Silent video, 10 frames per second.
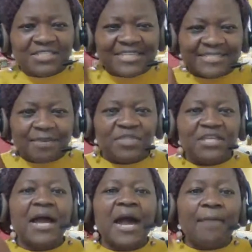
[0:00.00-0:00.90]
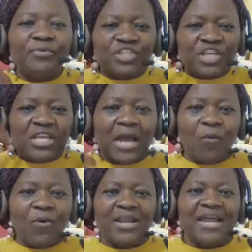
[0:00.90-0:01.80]
the same thing that happens in
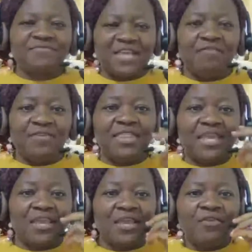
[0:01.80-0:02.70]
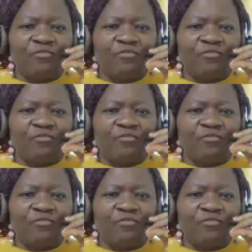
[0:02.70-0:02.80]
our lives every day,